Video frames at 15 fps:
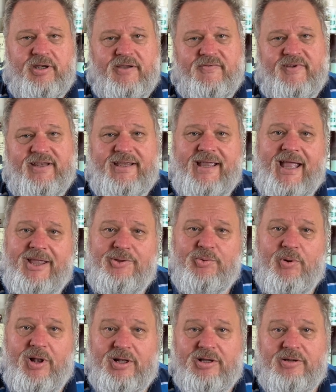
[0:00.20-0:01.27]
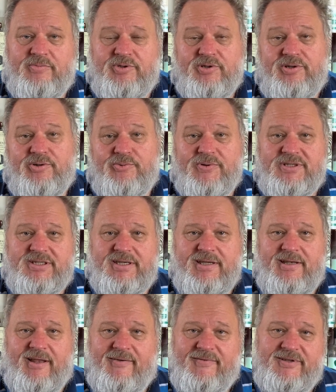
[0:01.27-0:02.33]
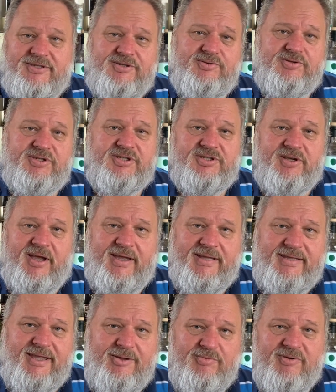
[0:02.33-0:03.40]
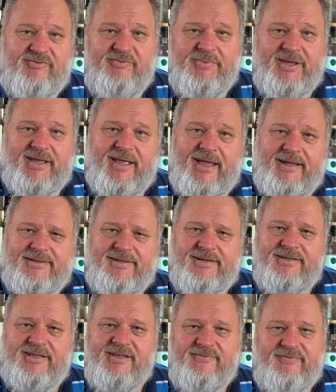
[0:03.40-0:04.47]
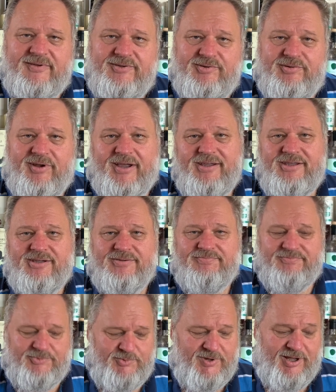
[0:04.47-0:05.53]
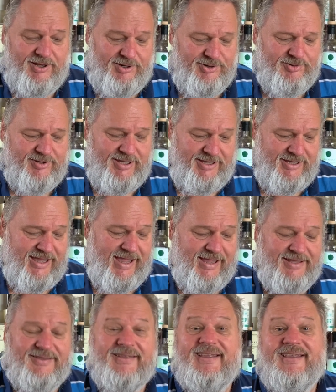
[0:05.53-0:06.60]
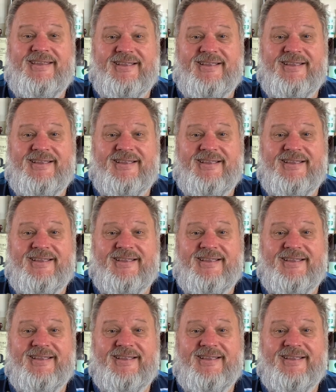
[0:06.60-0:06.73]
evening and welcome to the Whiskey Lovers Society with me, Gert Retief, and tonight we are looking at the